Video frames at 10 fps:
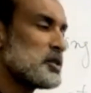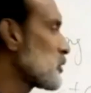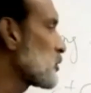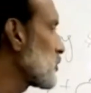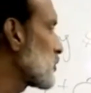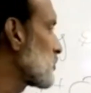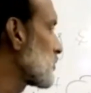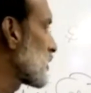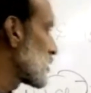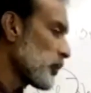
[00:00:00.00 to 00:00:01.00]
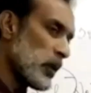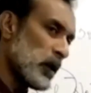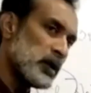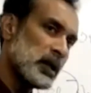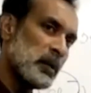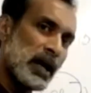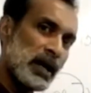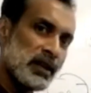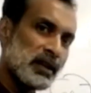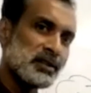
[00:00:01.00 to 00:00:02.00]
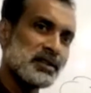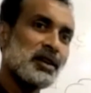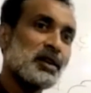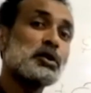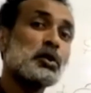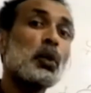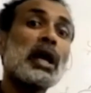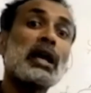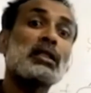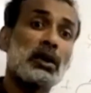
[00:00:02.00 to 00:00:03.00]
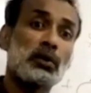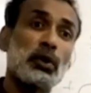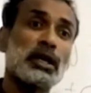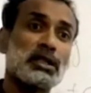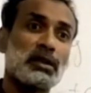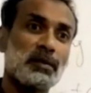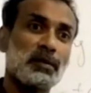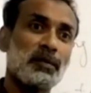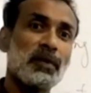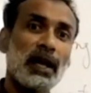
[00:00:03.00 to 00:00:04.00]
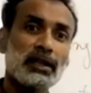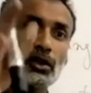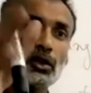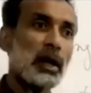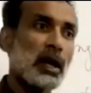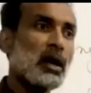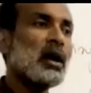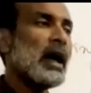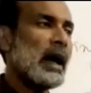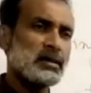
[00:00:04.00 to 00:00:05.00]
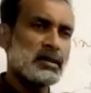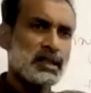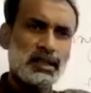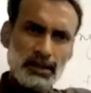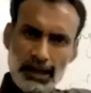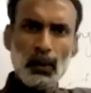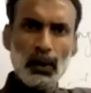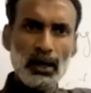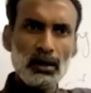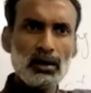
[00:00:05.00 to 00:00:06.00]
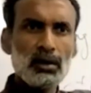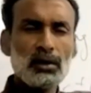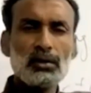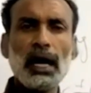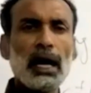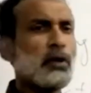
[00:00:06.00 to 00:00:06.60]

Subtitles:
to separate them like this, to weaken the attraction. Excuse me, as this is liquid, the